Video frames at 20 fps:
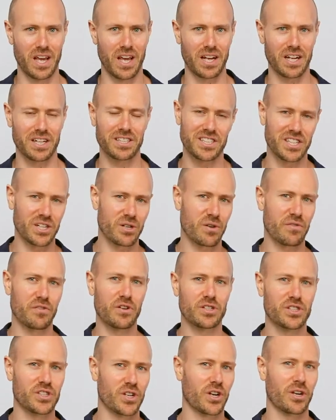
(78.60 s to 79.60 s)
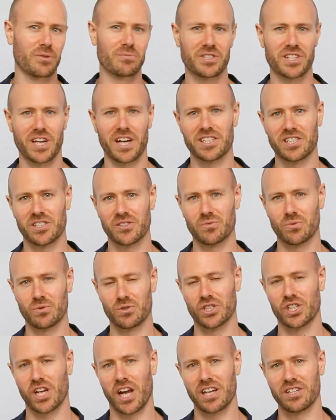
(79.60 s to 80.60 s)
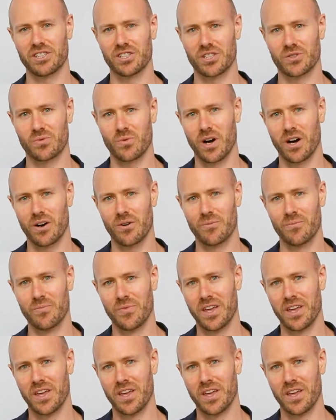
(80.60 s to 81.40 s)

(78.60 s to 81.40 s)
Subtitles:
Consider if your circumstances will change as well.